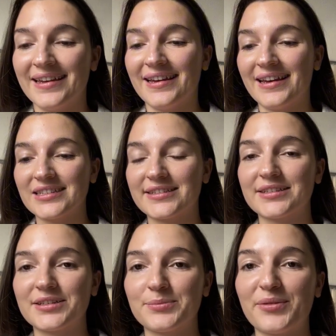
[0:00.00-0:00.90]
And
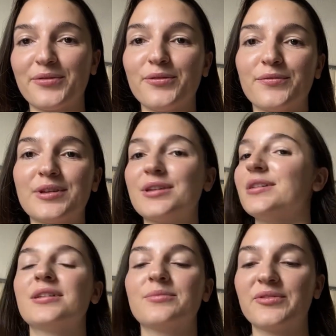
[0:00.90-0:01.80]
before
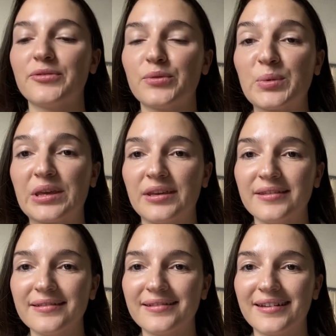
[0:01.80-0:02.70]
we
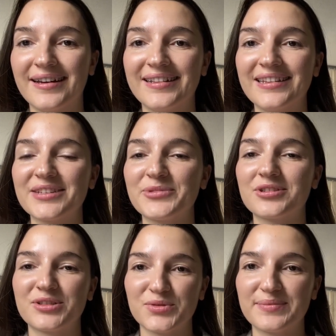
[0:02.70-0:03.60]
begin, let me
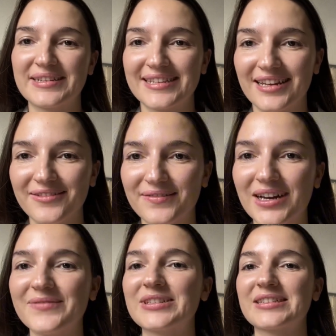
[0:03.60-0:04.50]
introduce myself.
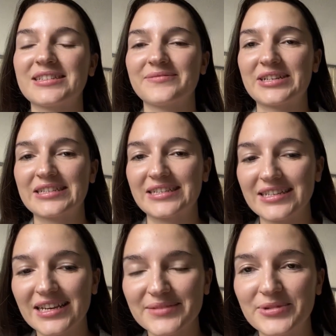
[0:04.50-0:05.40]
I'm a Destiny Matrix
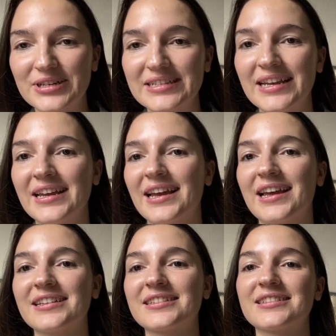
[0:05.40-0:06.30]
expert,
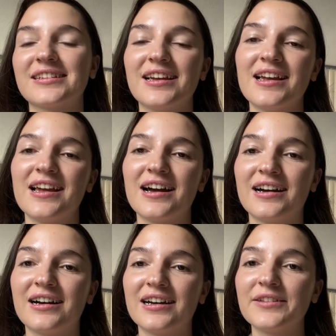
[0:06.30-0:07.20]
and
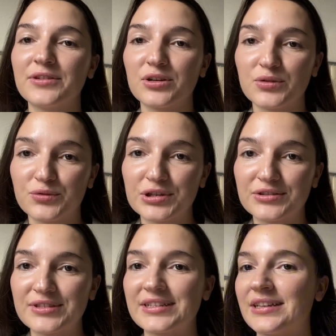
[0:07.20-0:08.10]
if you're
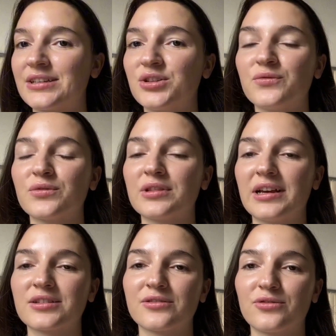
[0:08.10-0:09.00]
curious and you would
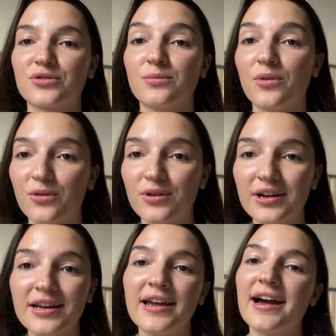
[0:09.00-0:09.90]
like to learn more,
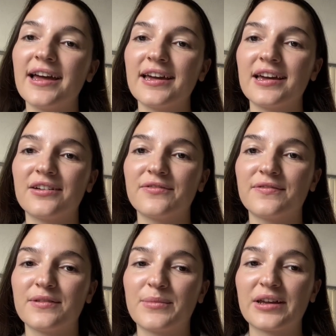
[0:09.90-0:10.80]
I have
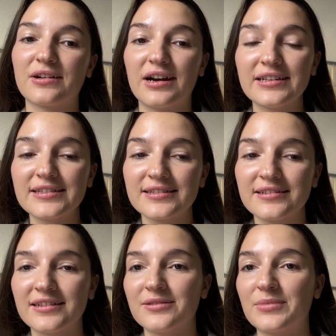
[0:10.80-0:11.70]
my guides,
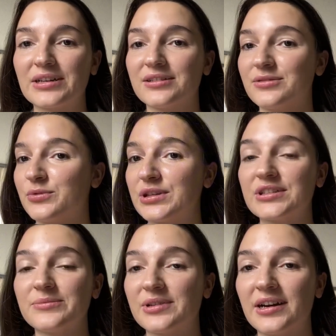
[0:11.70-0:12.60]
my very
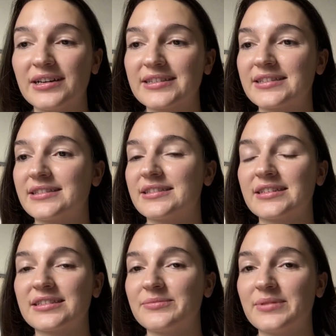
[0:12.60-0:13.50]
deep guides,
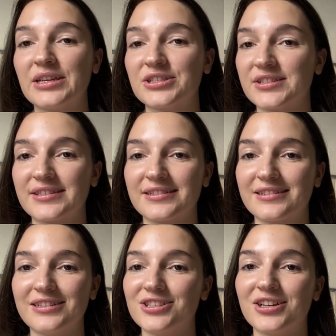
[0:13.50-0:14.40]
60 pages
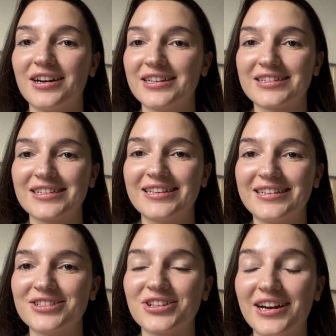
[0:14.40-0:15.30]
each
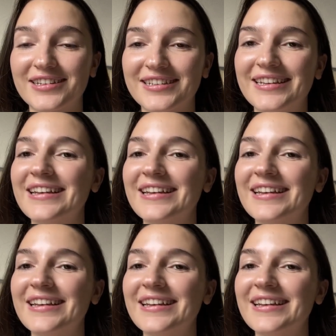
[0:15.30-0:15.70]
guide.